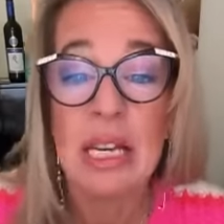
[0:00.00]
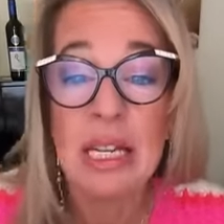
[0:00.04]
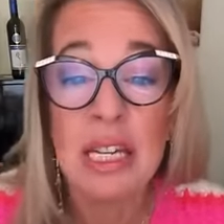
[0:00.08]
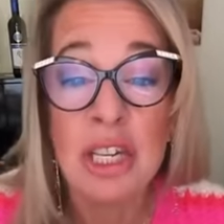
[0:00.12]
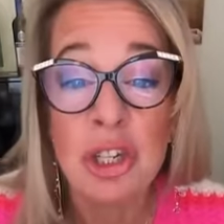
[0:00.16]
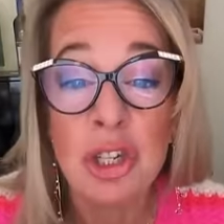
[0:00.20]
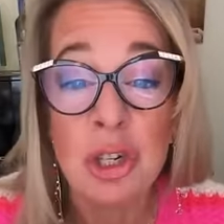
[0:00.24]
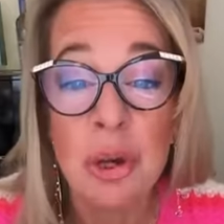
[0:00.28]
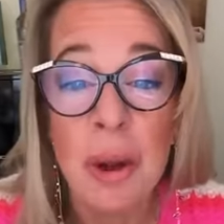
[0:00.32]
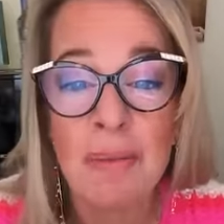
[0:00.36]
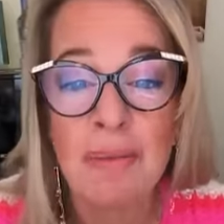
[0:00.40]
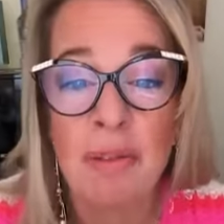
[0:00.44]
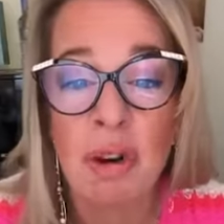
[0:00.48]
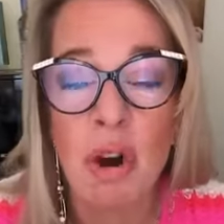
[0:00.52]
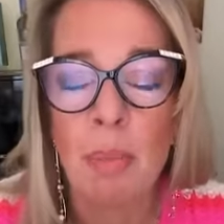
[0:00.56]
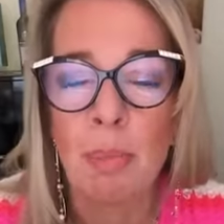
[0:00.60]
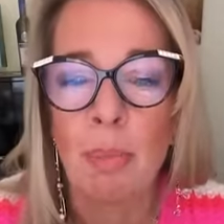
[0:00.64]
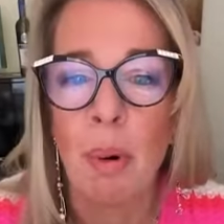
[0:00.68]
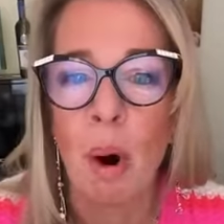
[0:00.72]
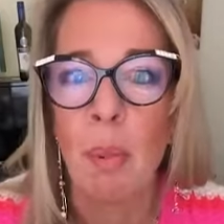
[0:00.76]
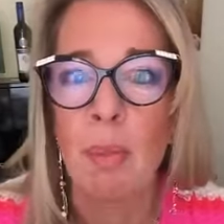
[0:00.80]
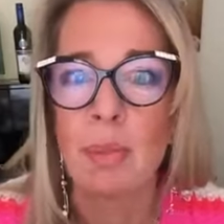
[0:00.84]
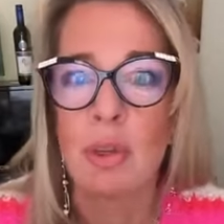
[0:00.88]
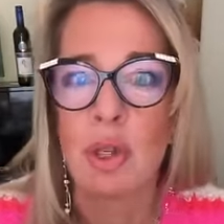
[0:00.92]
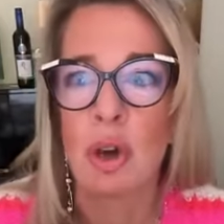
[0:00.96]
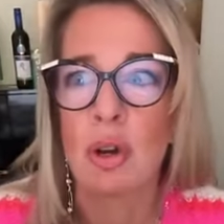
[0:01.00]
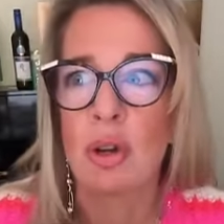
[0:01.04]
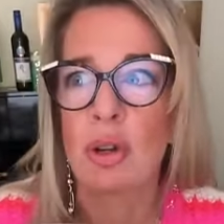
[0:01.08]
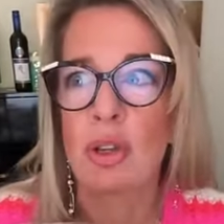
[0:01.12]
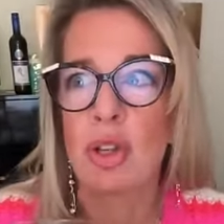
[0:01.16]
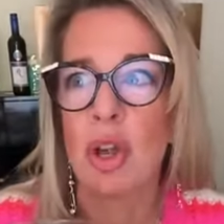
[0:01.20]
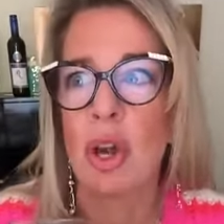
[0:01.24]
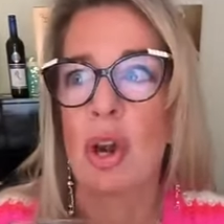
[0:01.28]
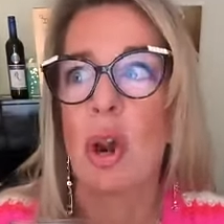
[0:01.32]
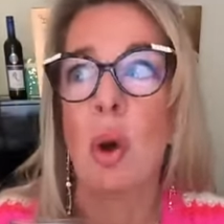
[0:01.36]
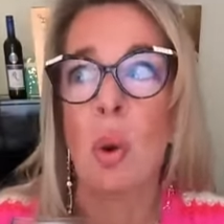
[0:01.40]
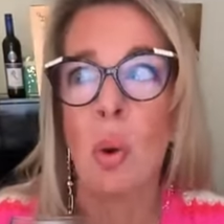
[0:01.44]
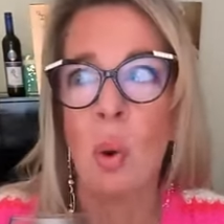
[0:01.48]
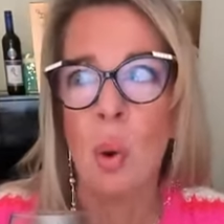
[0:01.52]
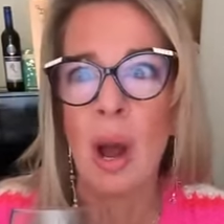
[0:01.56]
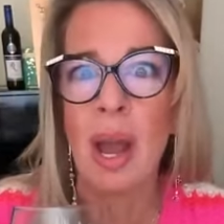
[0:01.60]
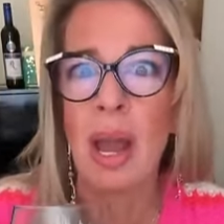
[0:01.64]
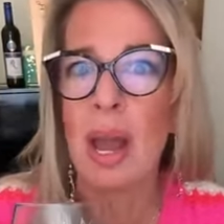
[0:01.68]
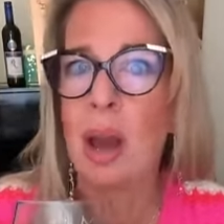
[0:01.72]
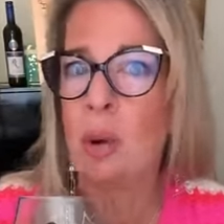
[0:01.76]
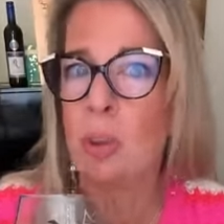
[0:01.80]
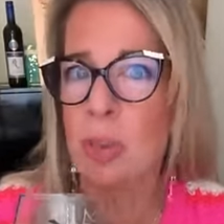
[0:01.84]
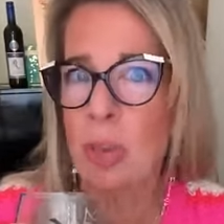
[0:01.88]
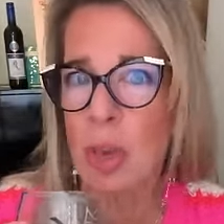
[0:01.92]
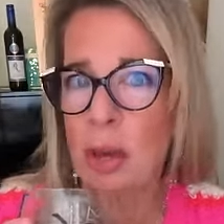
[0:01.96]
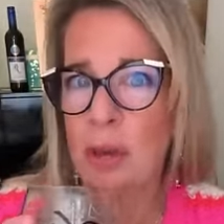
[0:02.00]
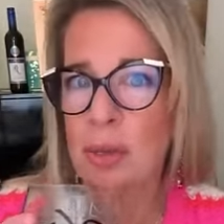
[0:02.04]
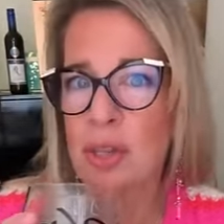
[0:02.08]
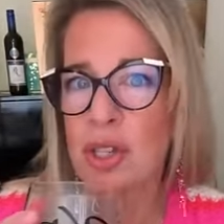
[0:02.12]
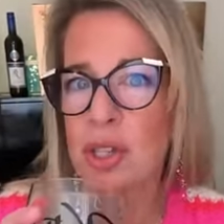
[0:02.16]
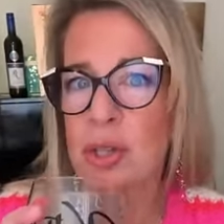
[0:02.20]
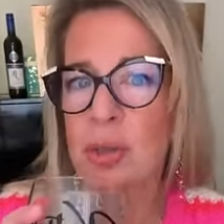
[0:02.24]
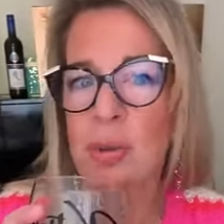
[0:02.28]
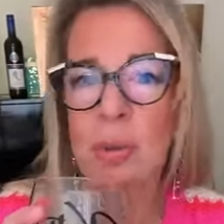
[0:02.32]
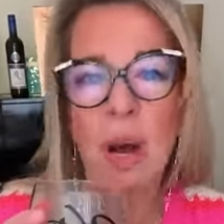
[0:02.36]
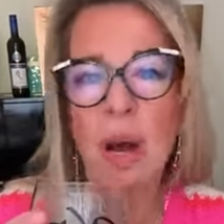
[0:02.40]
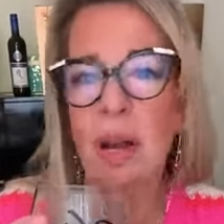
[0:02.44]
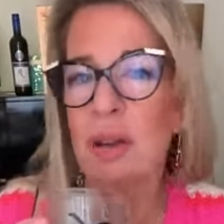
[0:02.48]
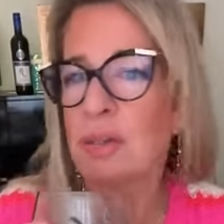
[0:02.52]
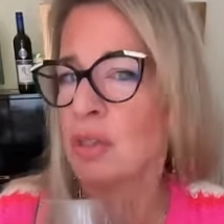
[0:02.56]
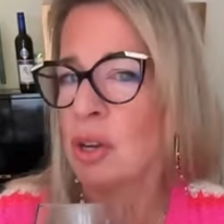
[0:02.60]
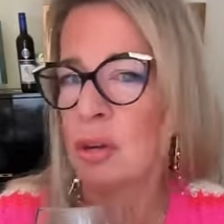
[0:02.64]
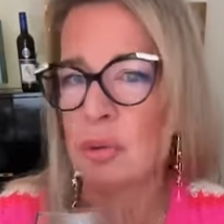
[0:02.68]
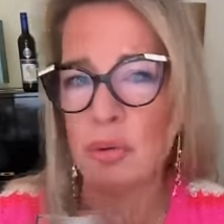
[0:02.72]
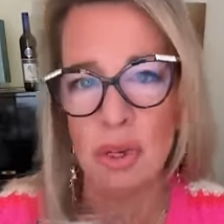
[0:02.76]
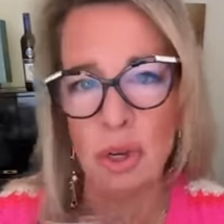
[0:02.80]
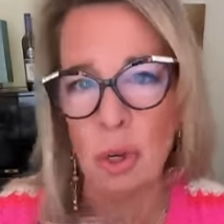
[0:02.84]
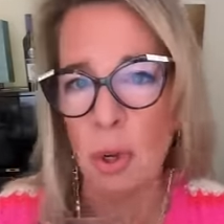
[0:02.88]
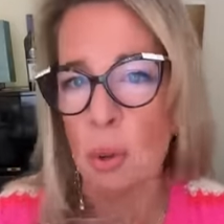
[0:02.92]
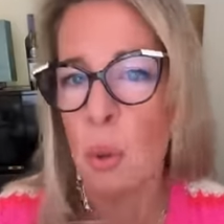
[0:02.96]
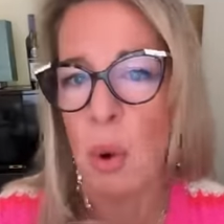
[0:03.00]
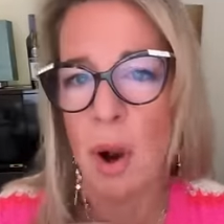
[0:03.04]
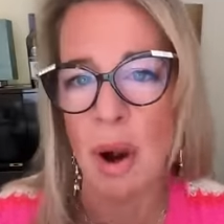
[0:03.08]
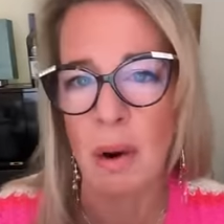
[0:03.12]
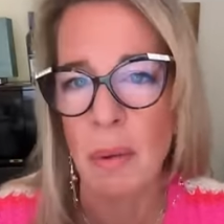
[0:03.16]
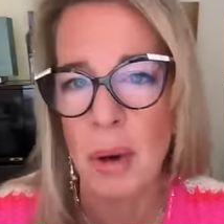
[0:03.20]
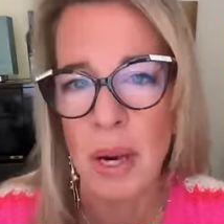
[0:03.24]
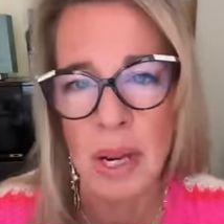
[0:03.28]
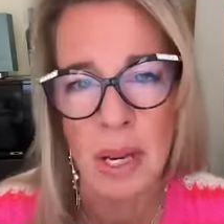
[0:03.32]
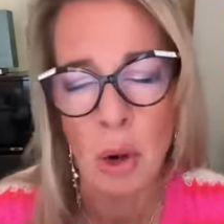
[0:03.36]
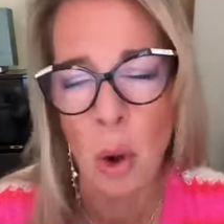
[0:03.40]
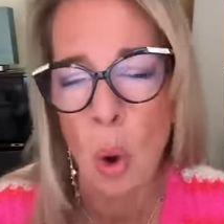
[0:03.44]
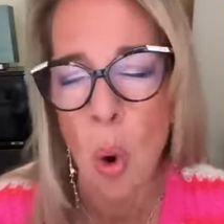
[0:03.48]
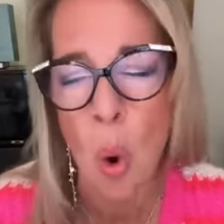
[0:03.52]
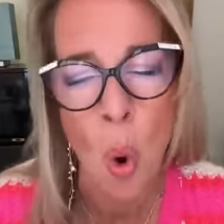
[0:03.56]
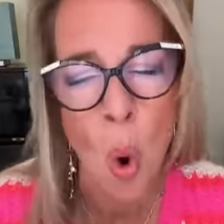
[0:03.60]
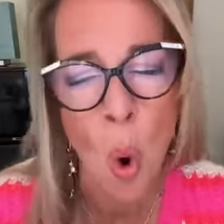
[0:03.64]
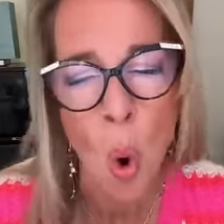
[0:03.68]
At least you haven't got pop socks on. Oh, I own those as well. Don't you worry.